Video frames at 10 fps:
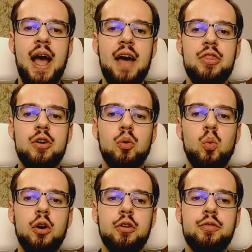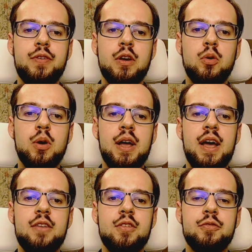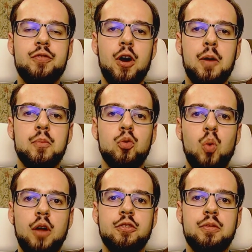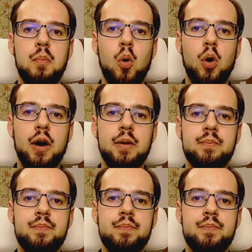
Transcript: and their worldview is affirmed once more.